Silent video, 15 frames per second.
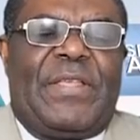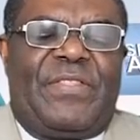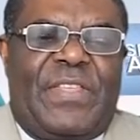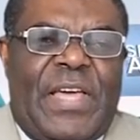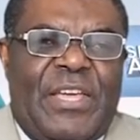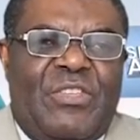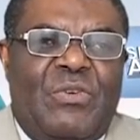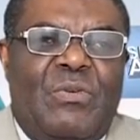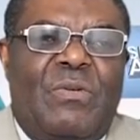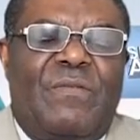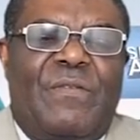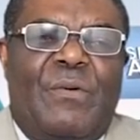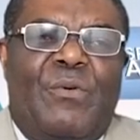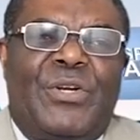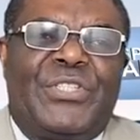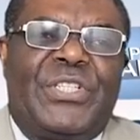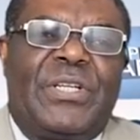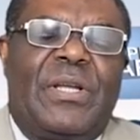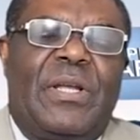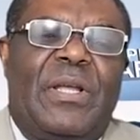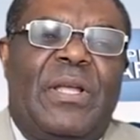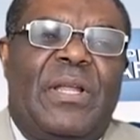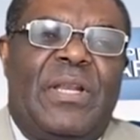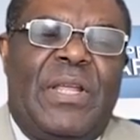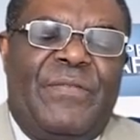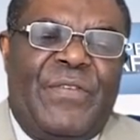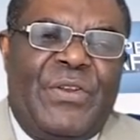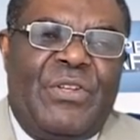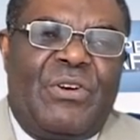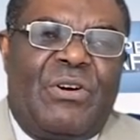Thank you for watching the
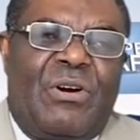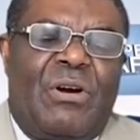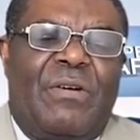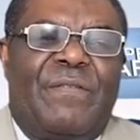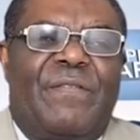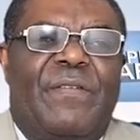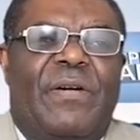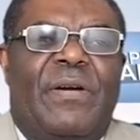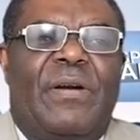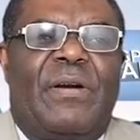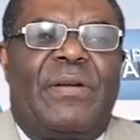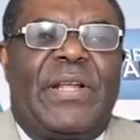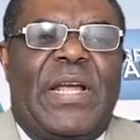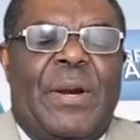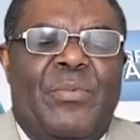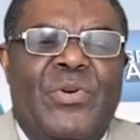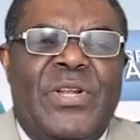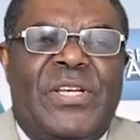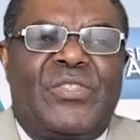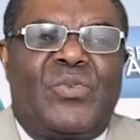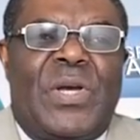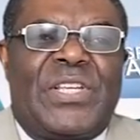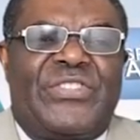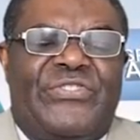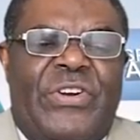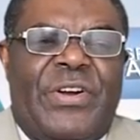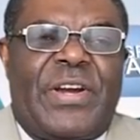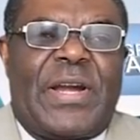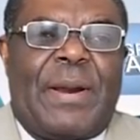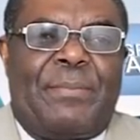video of the Cameroonians who are
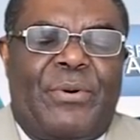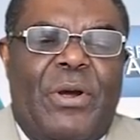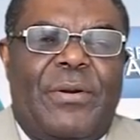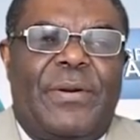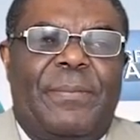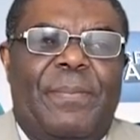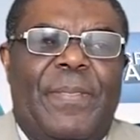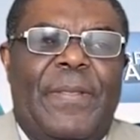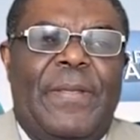stranded abroad.